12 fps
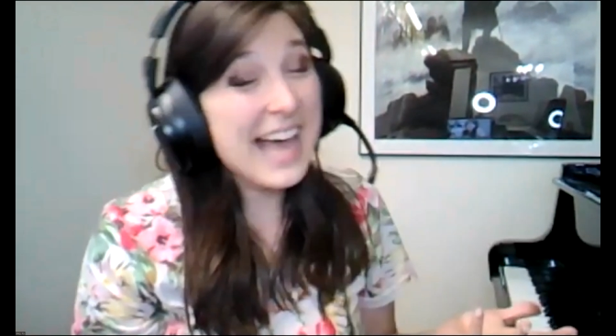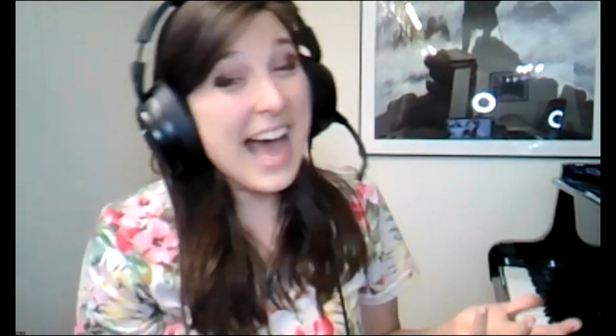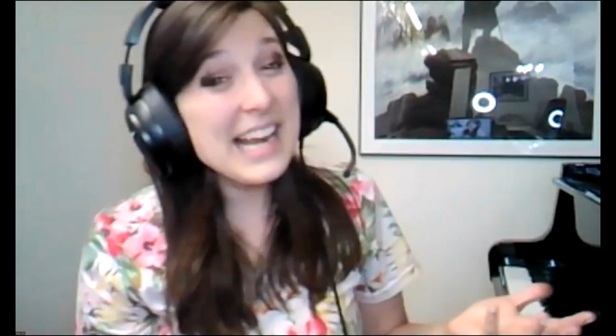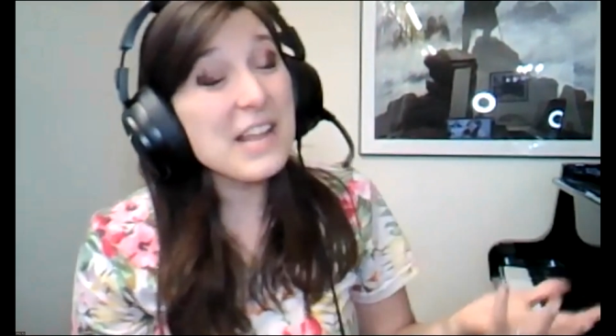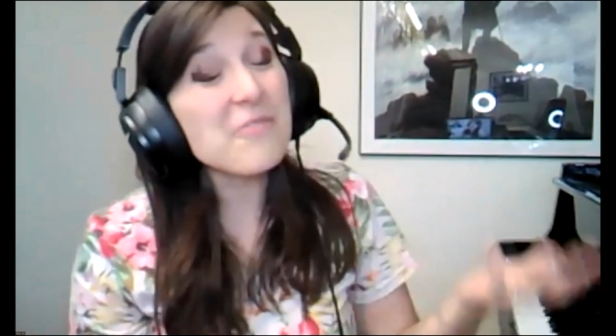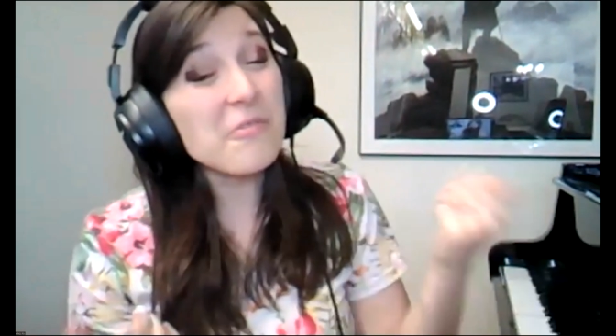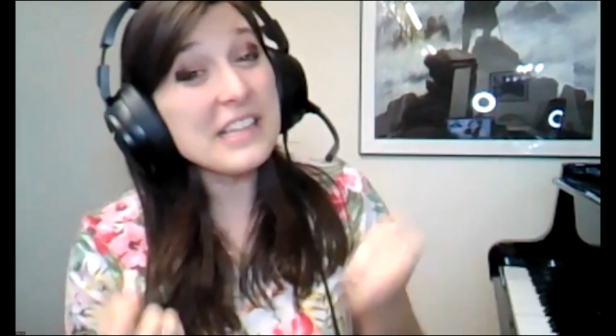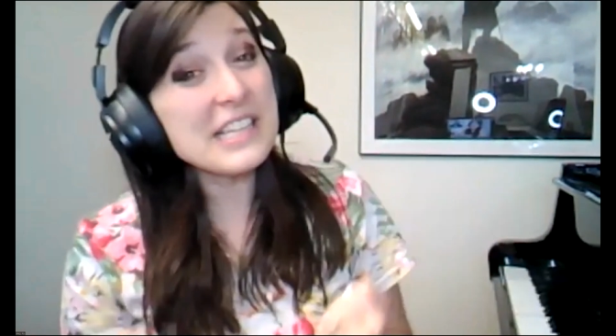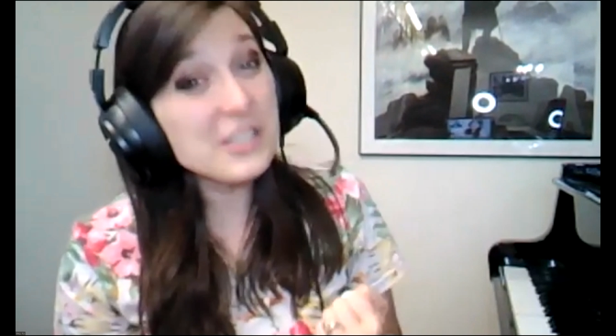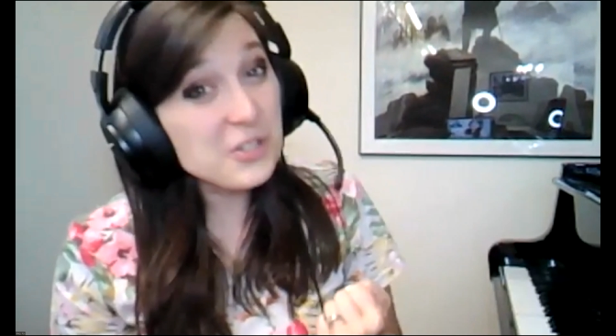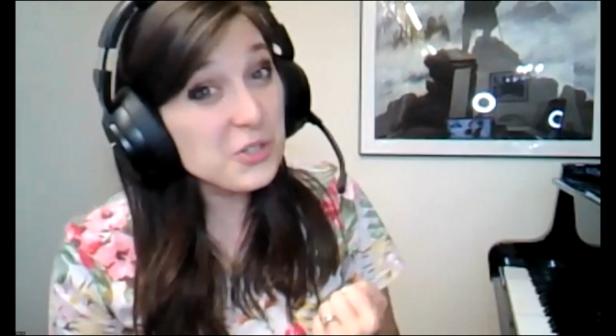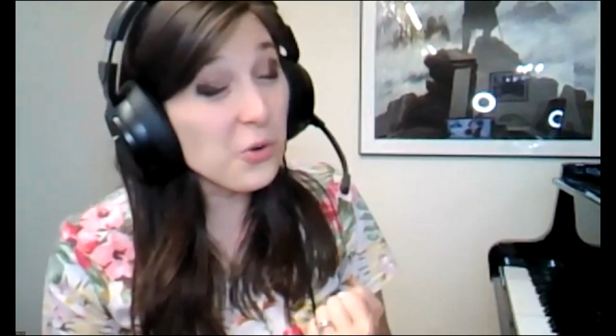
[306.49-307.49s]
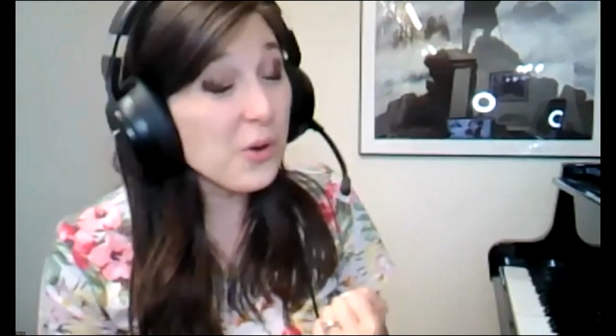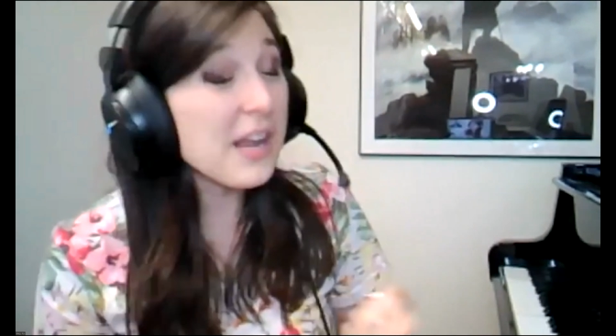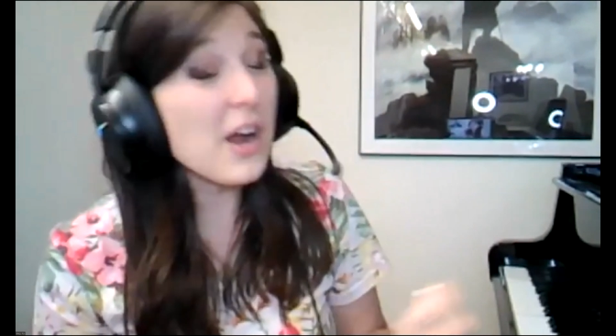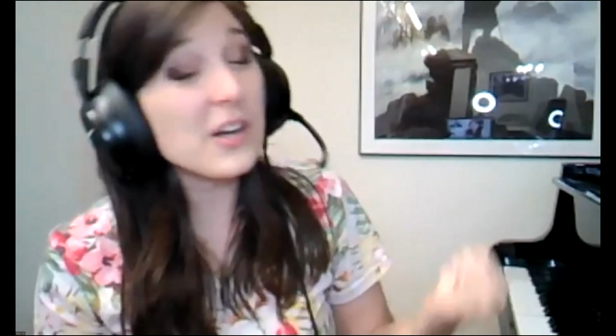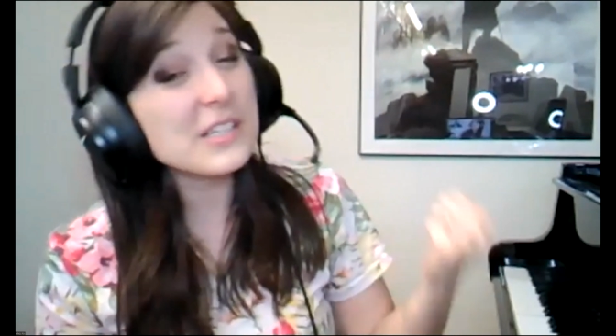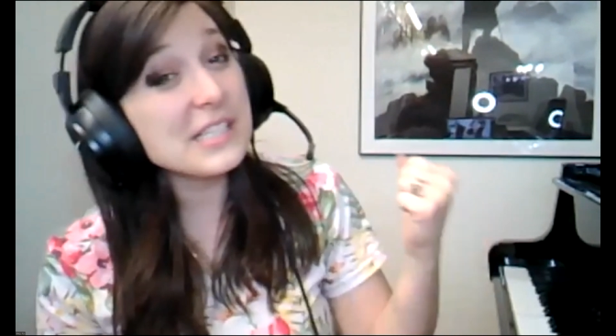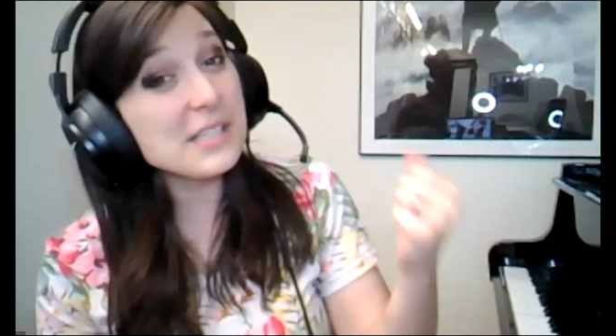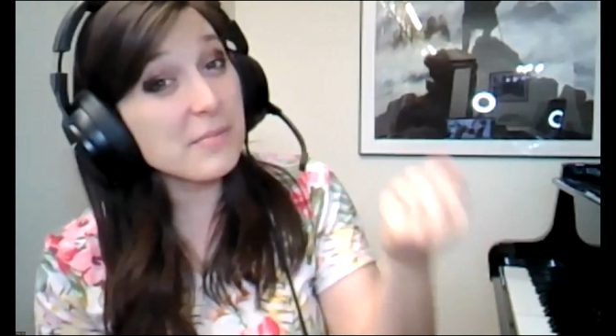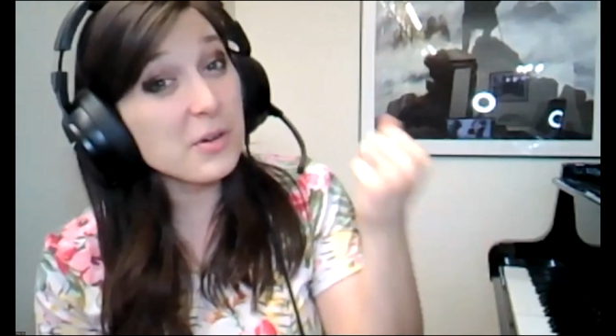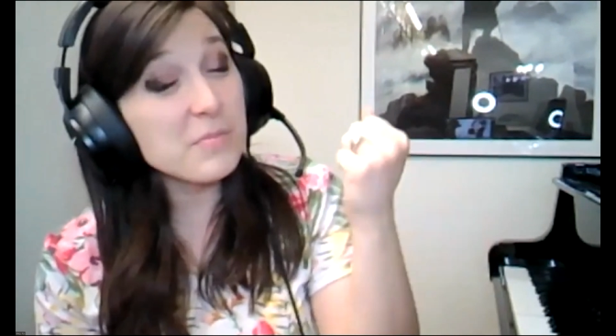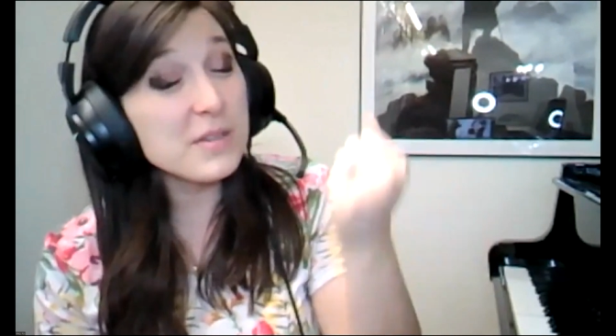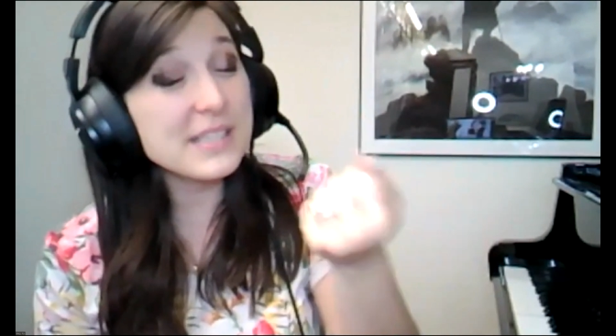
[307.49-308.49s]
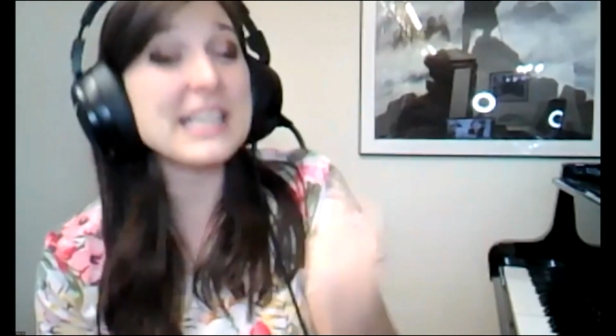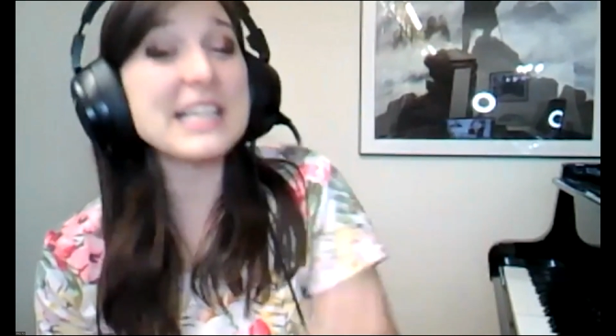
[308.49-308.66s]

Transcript: that and really enjoy our summer music